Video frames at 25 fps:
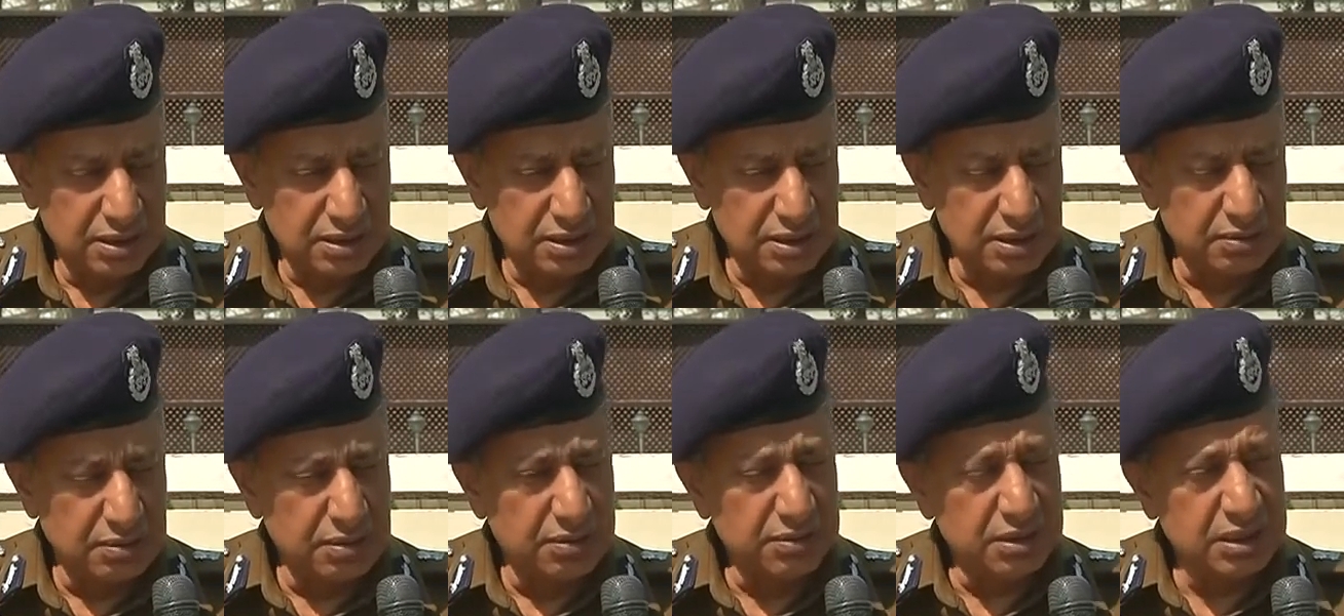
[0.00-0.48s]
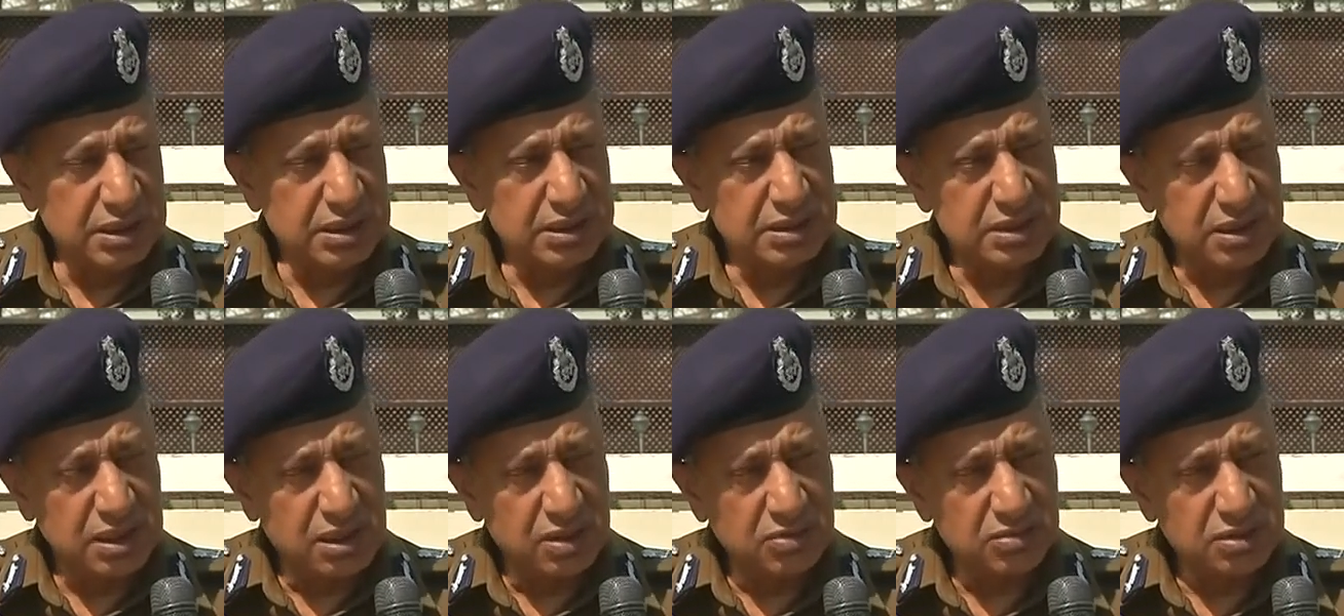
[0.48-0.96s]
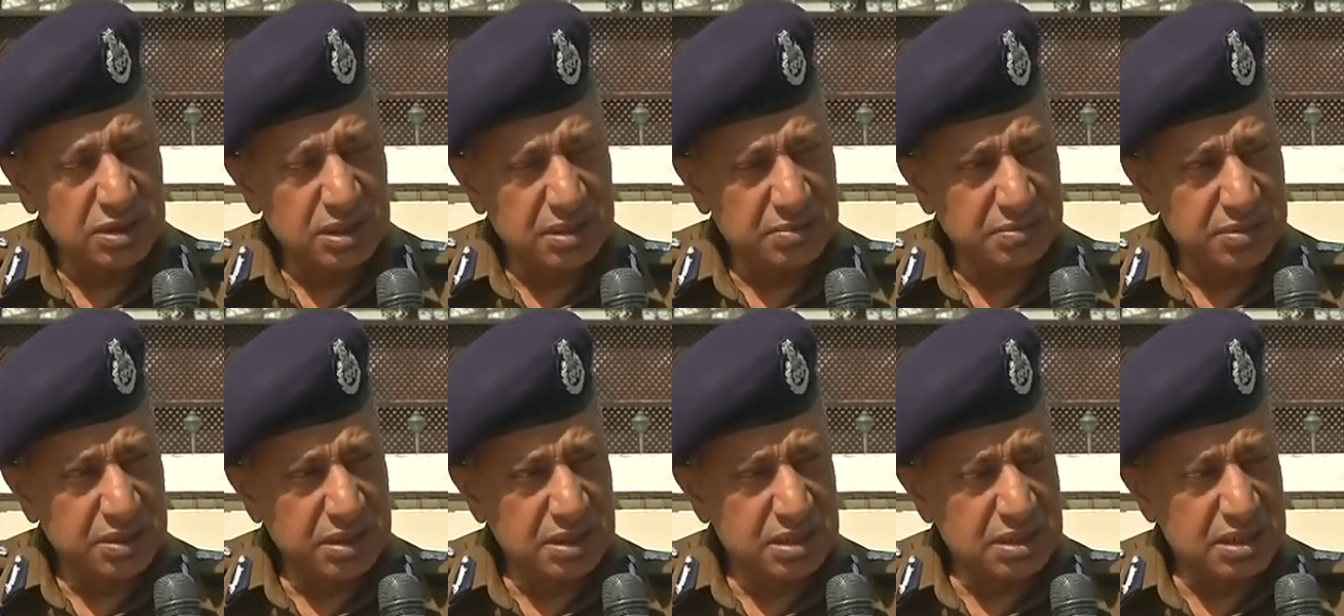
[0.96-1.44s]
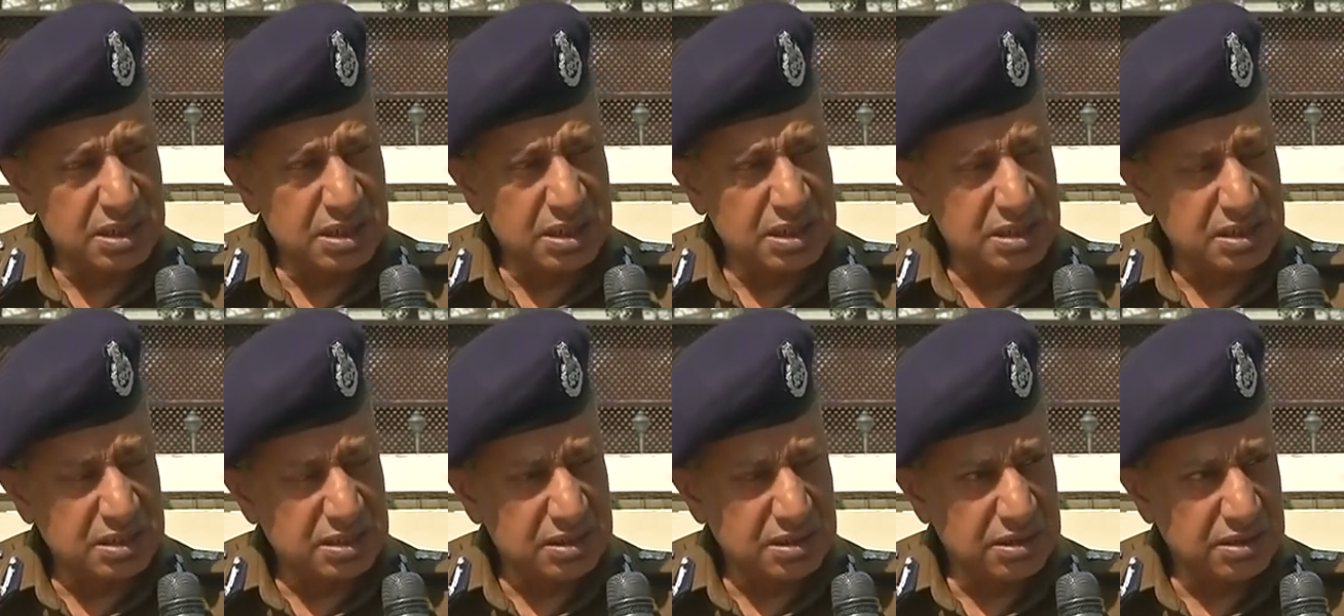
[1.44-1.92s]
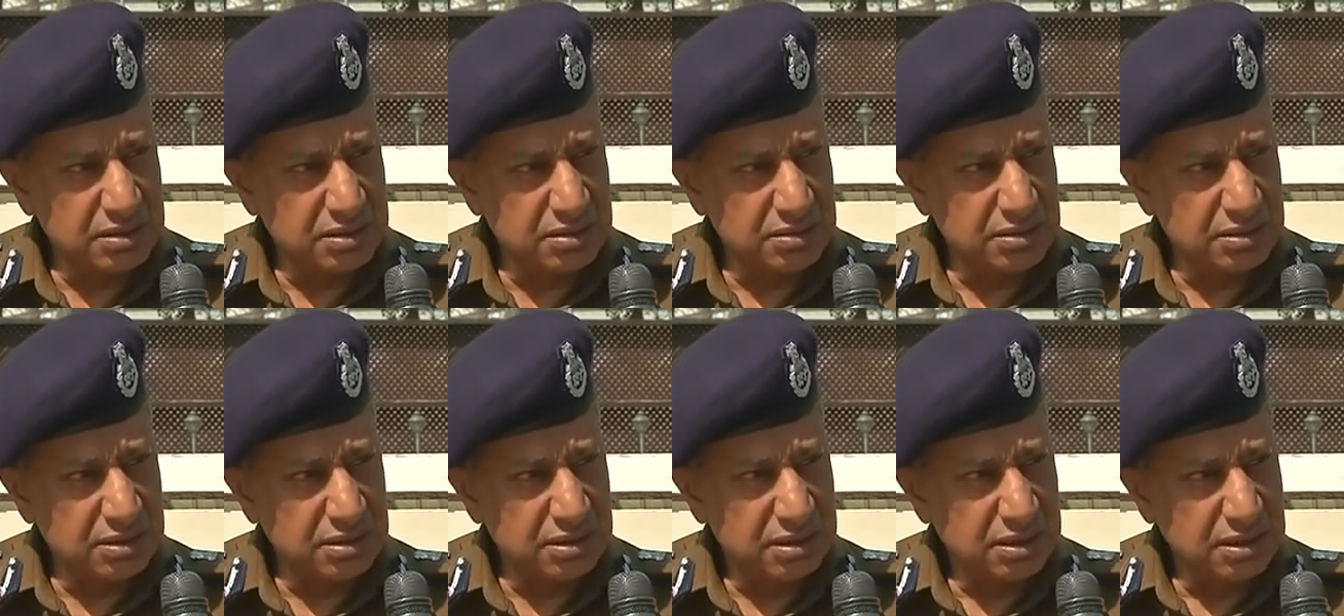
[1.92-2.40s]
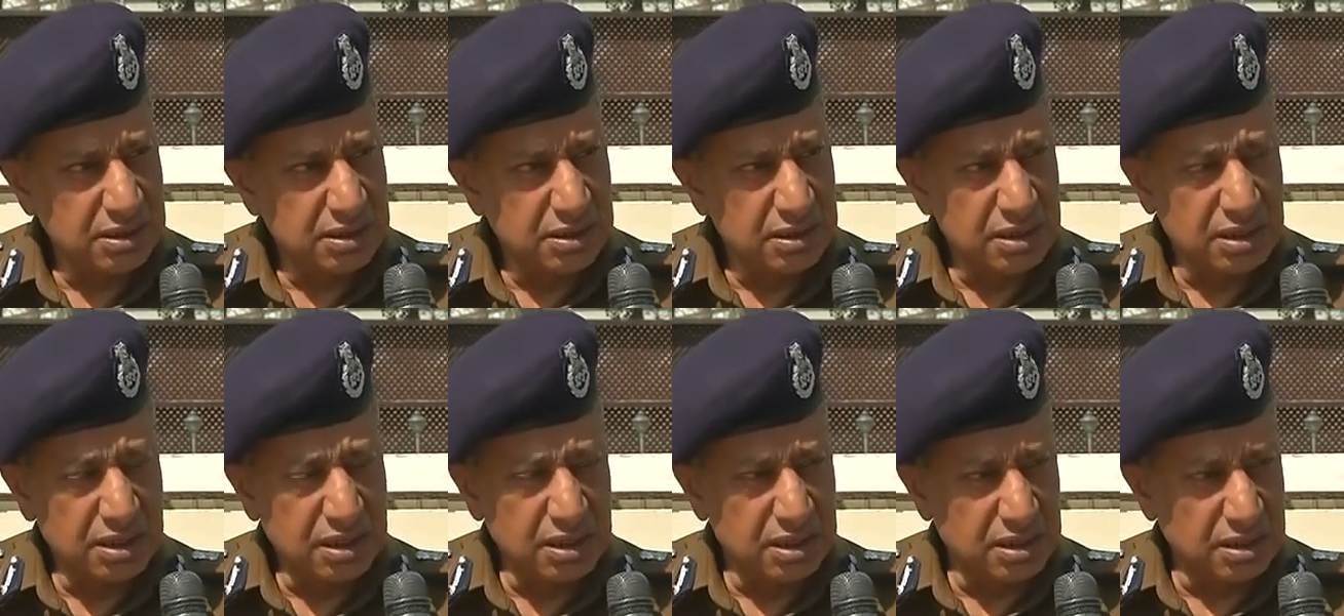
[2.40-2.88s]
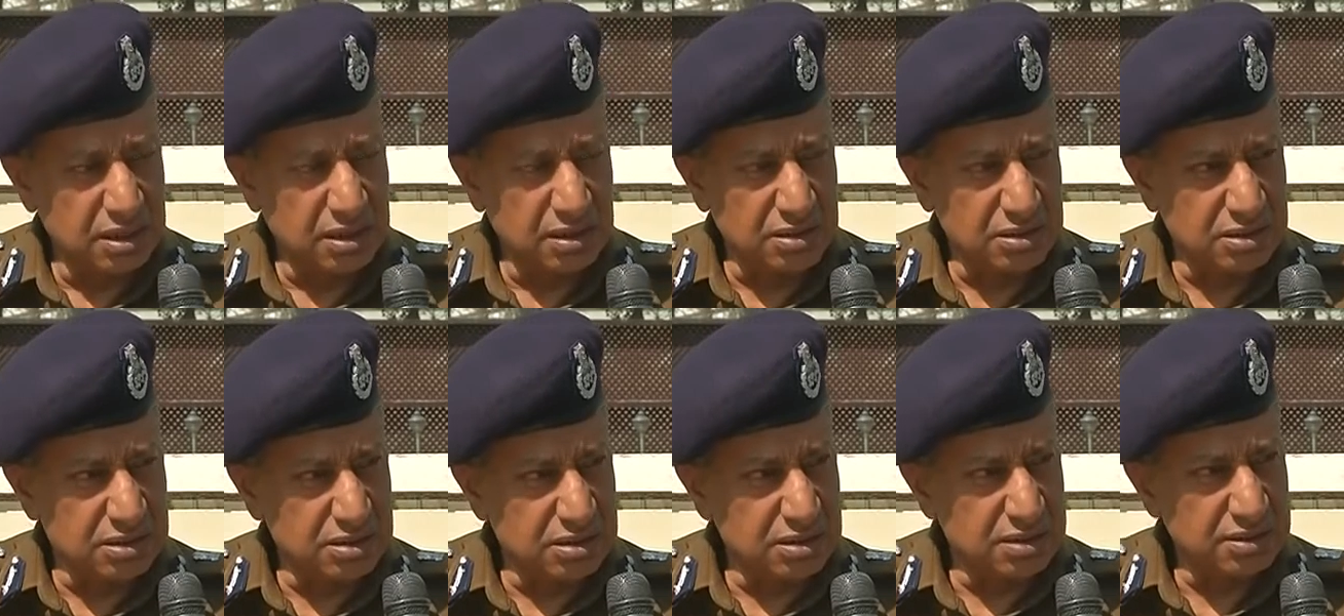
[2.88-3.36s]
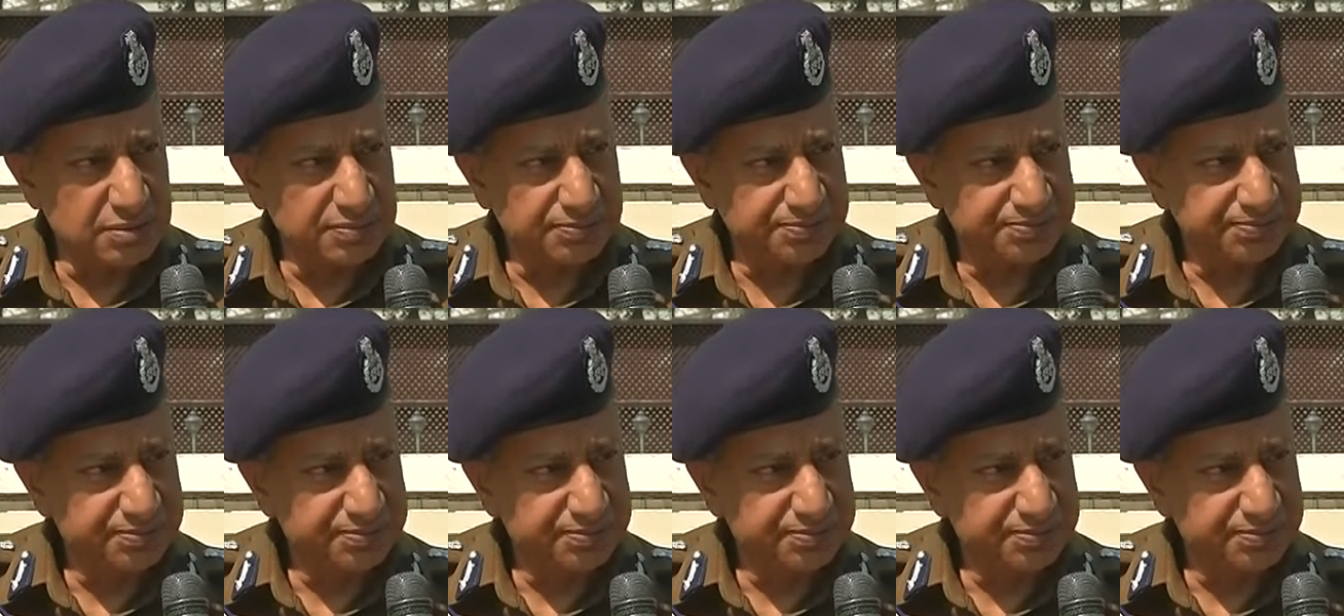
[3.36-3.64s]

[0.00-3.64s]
some of these accounts have been traced across.